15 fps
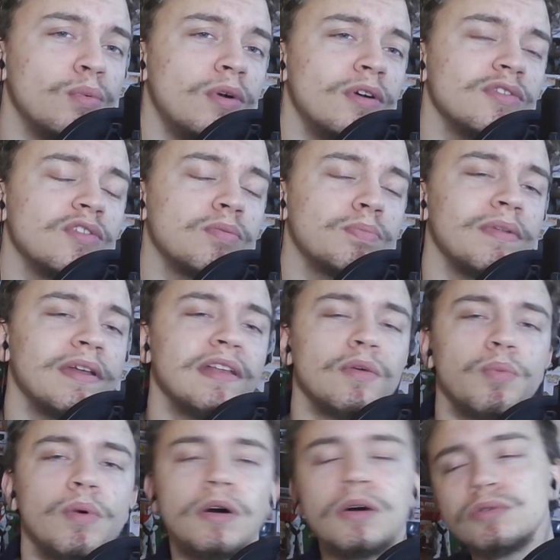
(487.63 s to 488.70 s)
to display the
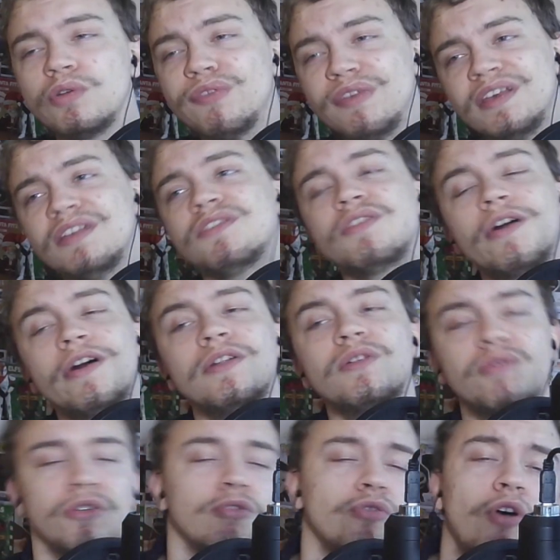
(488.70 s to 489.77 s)
world on the inside or
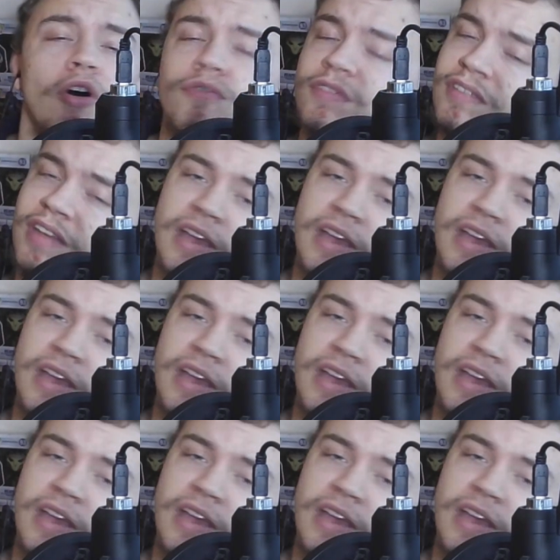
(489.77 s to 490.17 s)
the crafting